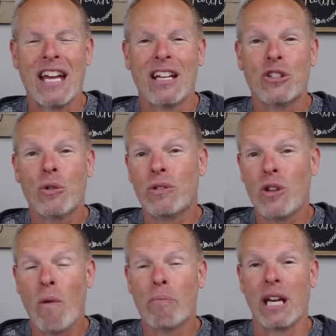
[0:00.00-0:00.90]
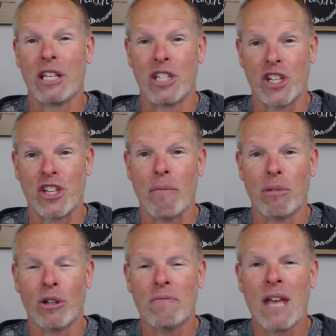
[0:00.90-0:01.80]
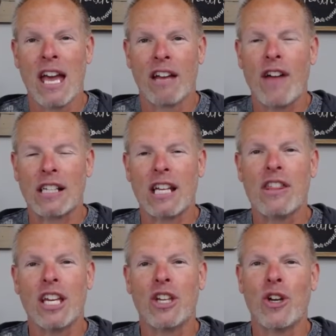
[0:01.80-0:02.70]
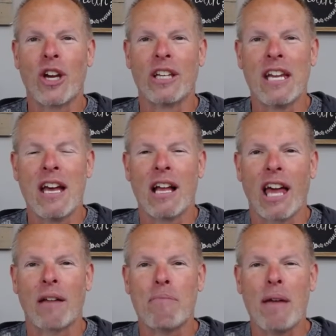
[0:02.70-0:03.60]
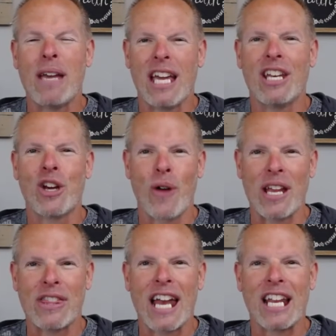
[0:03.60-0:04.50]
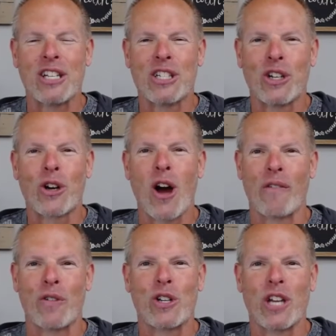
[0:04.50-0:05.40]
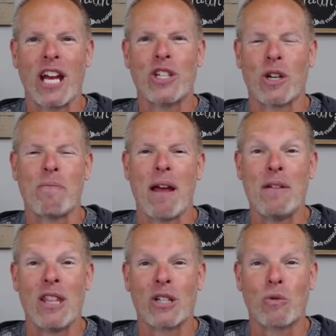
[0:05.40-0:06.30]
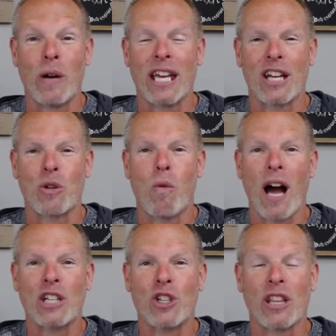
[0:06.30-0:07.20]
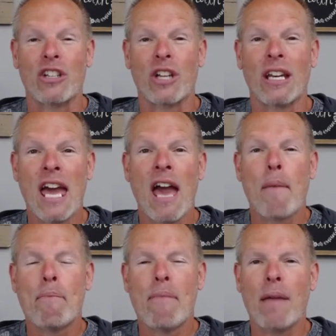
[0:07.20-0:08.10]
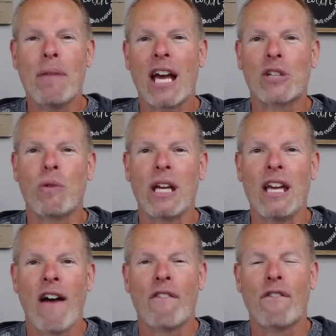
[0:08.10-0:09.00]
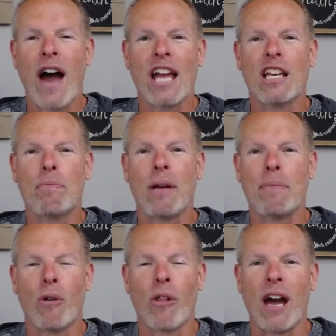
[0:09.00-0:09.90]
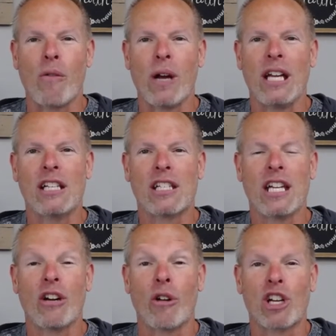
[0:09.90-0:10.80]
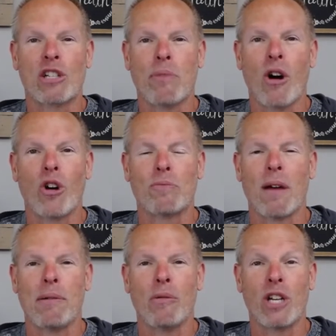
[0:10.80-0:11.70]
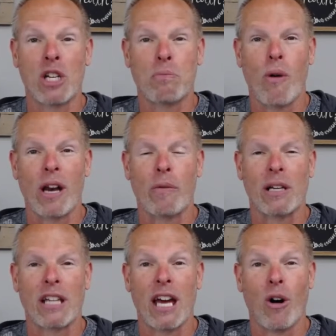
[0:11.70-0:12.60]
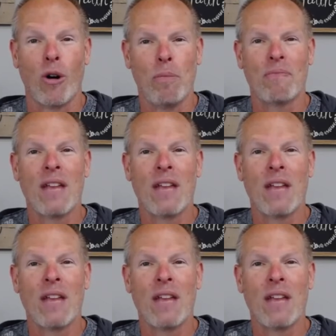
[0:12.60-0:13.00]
So don't be a dissembler. In fact, I think you can maybe integrate that into your conversation maybe this week as you're watching this. And maybe as we find people that we see are exposed, maybe we just point and we say, oh,